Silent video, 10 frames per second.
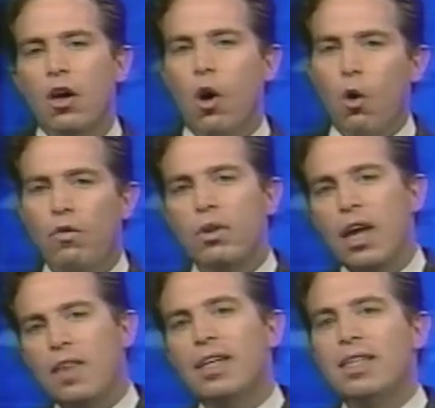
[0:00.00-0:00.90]

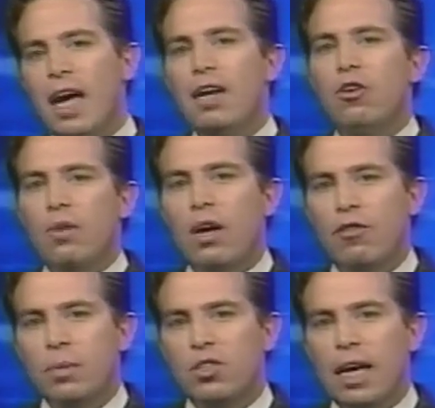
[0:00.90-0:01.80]
overlay the data you get
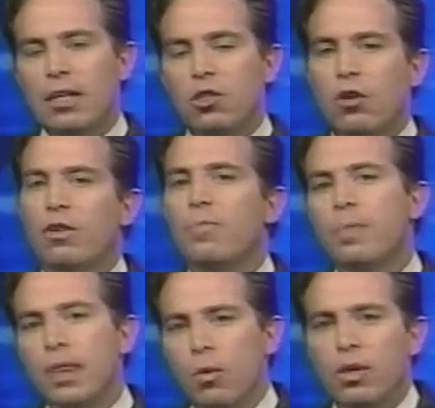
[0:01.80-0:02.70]
from the stats server
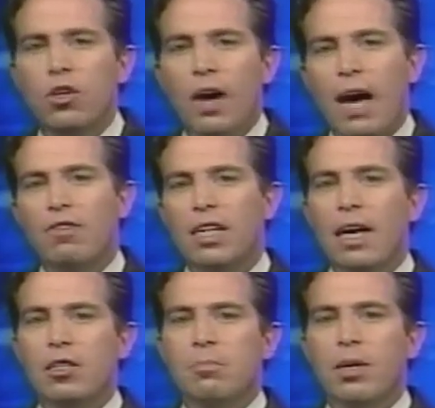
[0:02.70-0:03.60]
with your
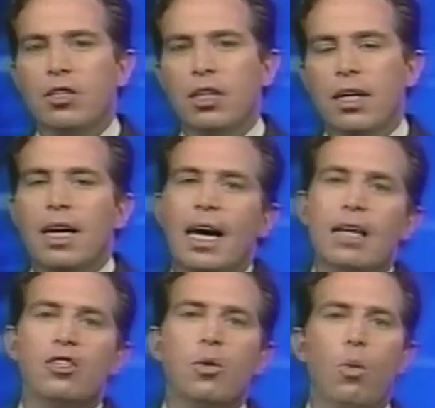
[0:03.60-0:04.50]
advertising budget
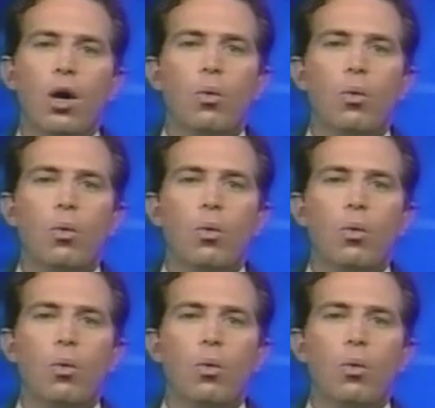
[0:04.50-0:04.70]
and see what